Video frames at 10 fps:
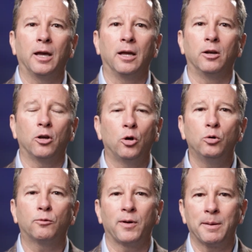and
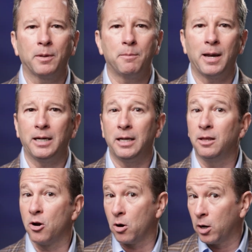whose family may
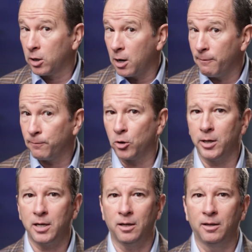need their
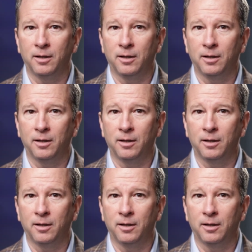comforting?